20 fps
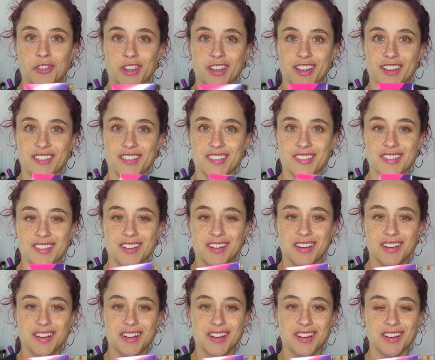Flakes.
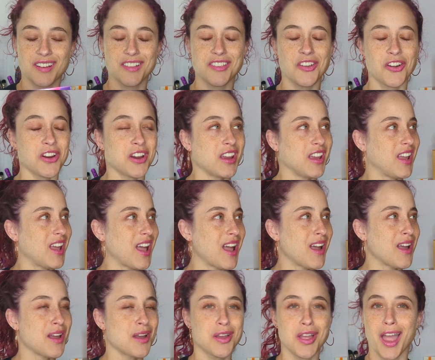Sorry,
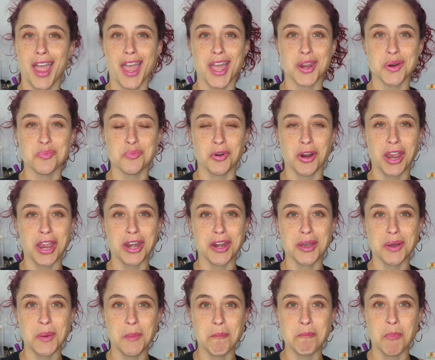had a
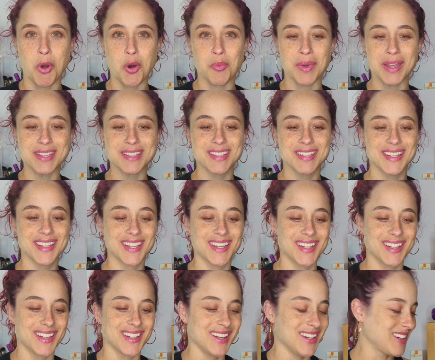brain moment.
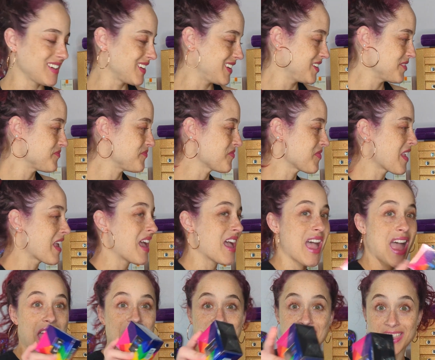
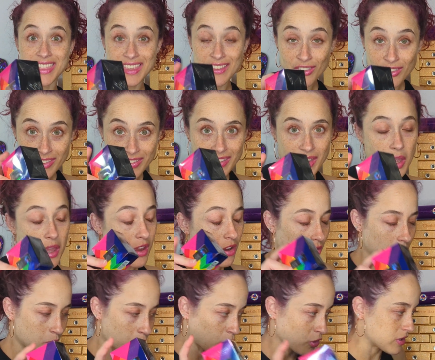This
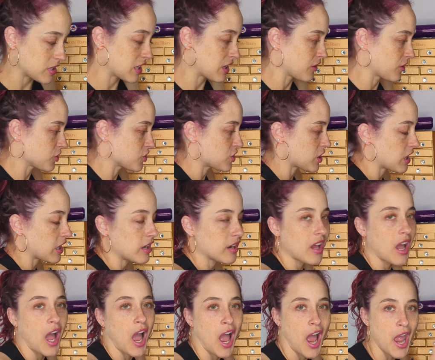particular shade,
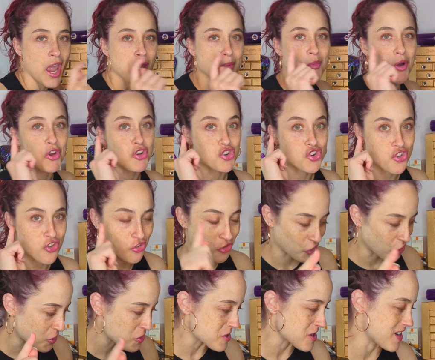I'm
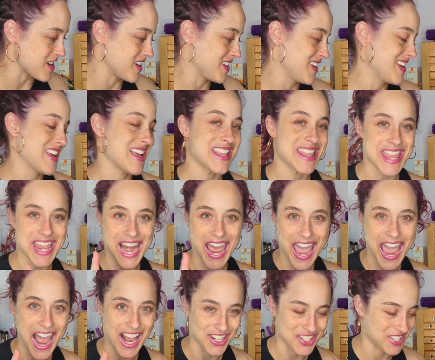certain that I
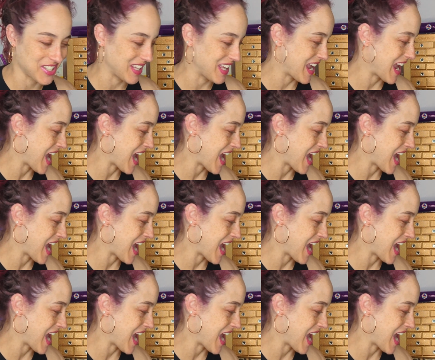actually